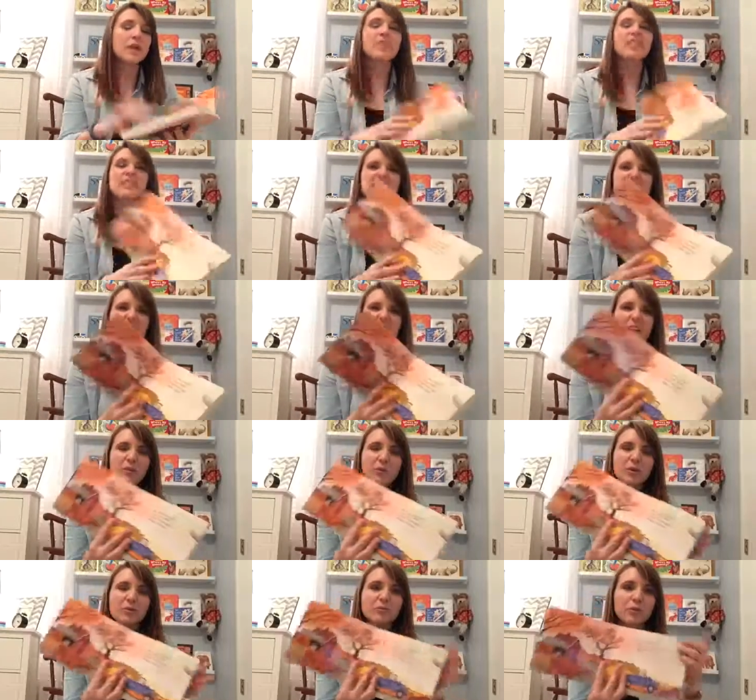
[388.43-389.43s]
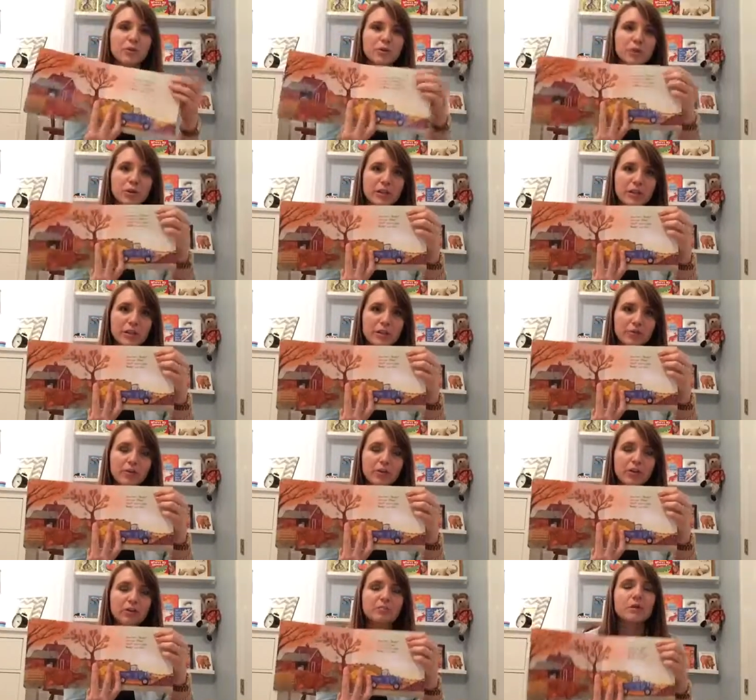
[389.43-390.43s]
This is another one for
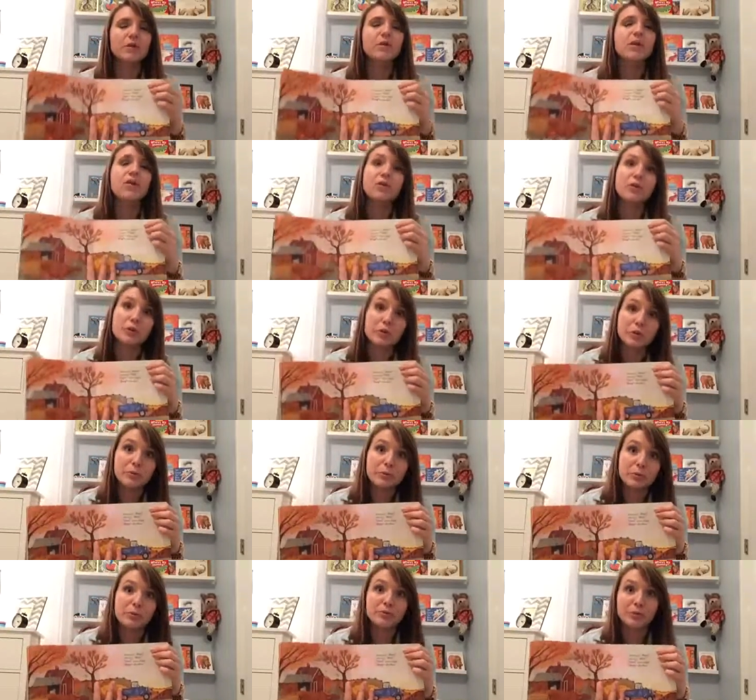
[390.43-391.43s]
another good one